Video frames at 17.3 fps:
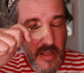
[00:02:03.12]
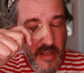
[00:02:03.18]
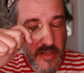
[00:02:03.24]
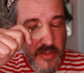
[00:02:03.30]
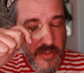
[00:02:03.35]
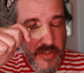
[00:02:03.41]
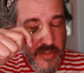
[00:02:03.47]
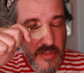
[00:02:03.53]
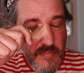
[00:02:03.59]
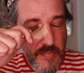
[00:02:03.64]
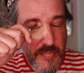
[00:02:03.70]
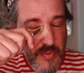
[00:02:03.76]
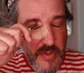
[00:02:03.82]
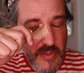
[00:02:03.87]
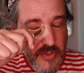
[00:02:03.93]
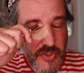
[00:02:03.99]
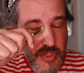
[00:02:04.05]
just
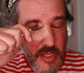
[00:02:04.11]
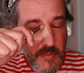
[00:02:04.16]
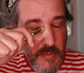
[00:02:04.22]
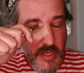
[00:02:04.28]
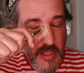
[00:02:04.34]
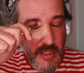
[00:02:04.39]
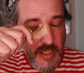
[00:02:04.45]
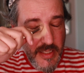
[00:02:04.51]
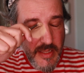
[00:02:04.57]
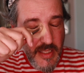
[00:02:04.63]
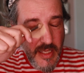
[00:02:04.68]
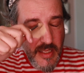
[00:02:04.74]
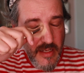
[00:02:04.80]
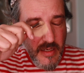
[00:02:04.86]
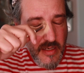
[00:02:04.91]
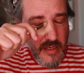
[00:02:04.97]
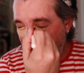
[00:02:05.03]
jam it in like
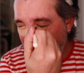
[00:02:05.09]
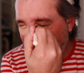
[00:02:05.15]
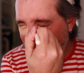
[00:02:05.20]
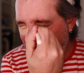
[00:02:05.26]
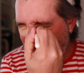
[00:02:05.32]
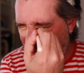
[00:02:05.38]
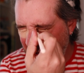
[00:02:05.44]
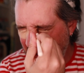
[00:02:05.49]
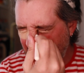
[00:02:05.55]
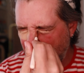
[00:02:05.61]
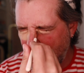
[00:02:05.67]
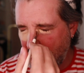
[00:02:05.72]
that. Again,